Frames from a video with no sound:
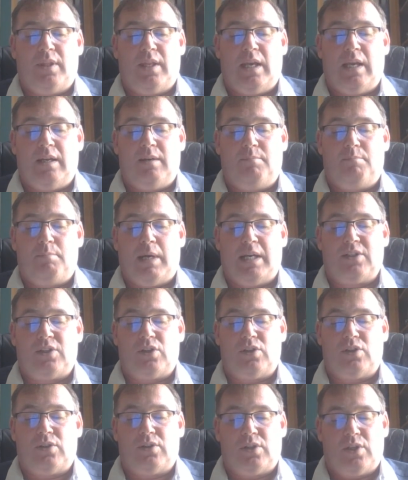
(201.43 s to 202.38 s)
then
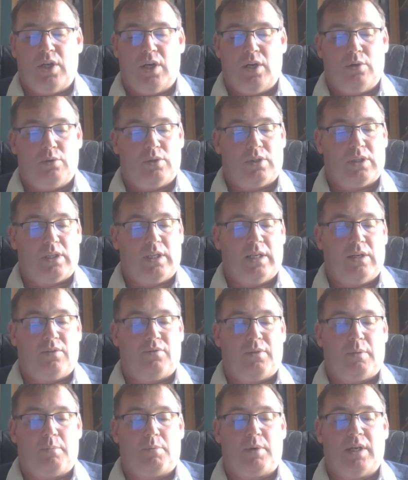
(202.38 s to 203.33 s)
masses of snow slid
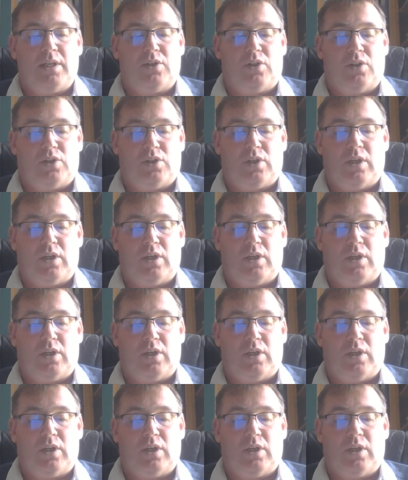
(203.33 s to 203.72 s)
off the branches